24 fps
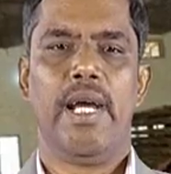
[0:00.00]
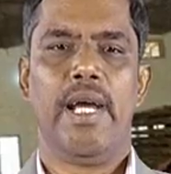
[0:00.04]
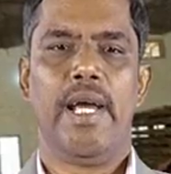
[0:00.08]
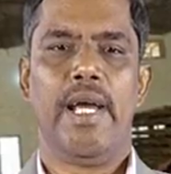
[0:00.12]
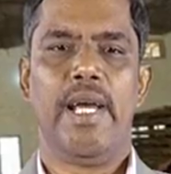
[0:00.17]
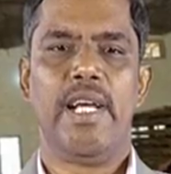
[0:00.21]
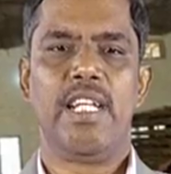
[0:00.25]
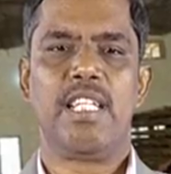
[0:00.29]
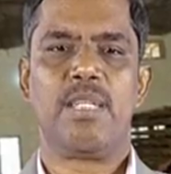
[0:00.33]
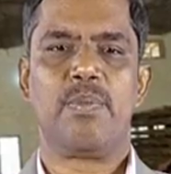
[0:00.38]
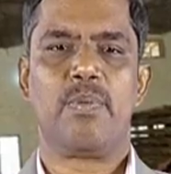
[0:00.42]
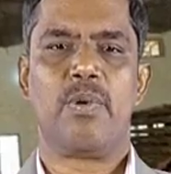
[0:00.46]

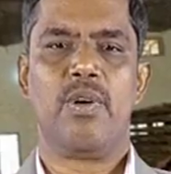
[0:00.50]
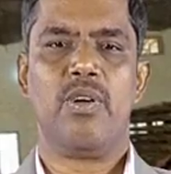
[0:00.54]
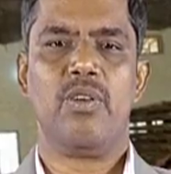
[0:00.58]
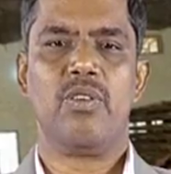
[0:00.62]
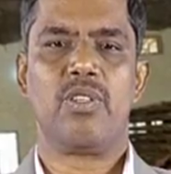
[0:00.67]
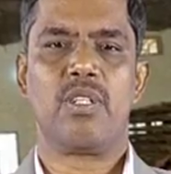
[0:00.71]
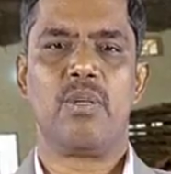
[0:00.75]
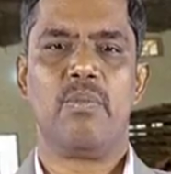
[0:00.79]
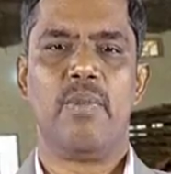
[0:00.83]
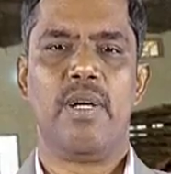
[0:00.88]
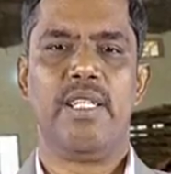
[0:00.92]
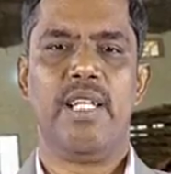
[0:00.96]
eggs
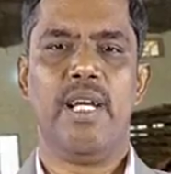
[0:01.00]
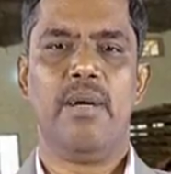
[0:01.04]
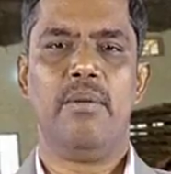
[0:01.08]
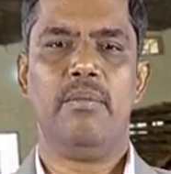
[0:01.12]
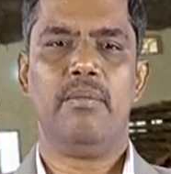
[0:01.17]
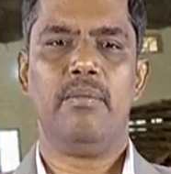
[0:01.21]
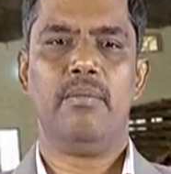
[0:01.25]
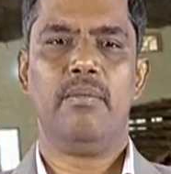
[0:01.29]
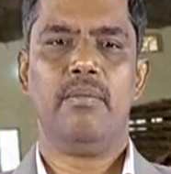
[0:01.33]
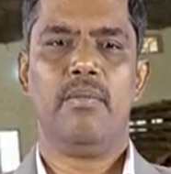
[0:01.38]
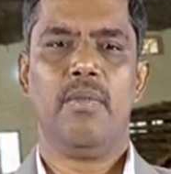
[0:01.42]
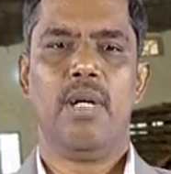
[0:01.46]
produced by
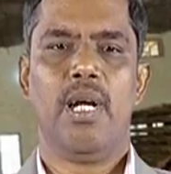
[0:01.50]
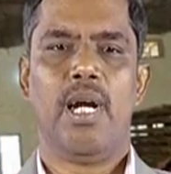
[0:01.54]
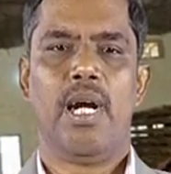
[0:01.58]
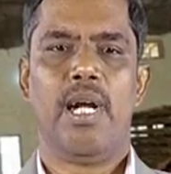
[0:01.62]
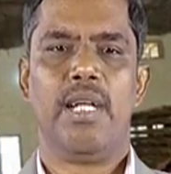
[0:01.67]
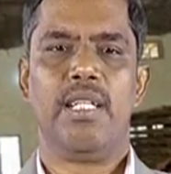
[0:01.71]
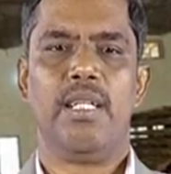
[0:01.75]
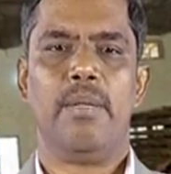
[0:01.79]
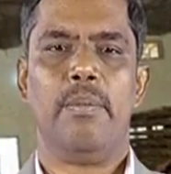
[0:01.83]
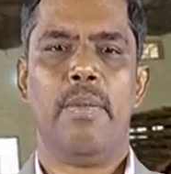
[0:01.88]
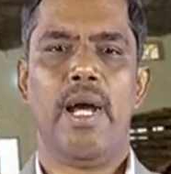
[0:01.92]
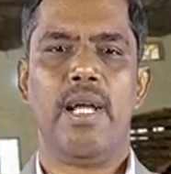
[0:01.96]
them
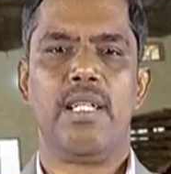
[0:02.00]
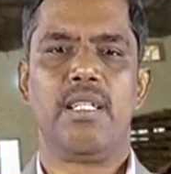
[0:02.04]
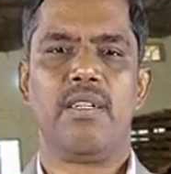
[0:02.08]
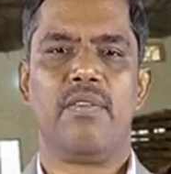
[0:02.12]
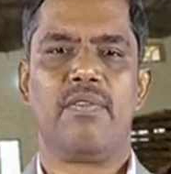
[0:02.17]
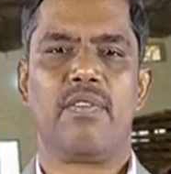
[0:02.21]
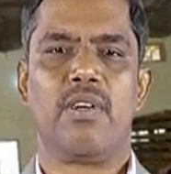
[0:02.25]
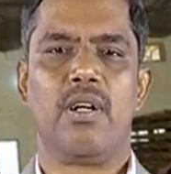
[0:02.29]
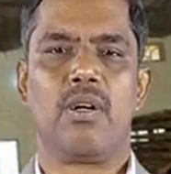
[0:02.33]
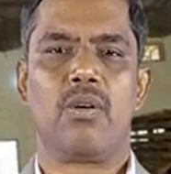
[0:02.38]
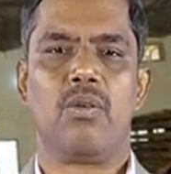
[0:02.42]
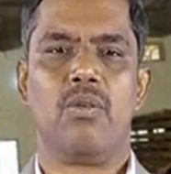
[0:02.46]
and the batch
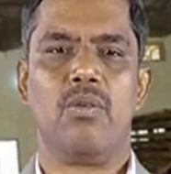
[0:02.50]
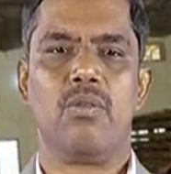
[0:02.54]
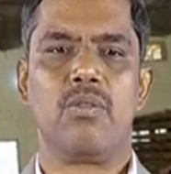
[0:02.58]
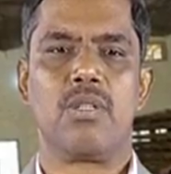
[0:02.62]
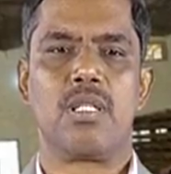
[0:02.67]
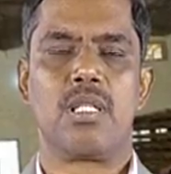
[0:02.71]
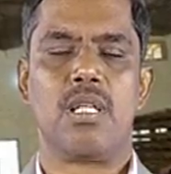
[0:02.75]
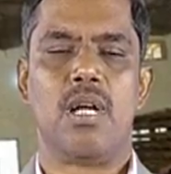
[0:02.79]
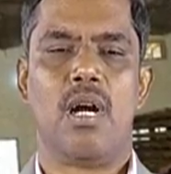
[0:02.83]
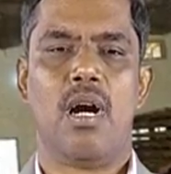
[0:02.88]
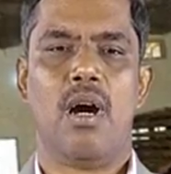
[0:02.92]
of cocoons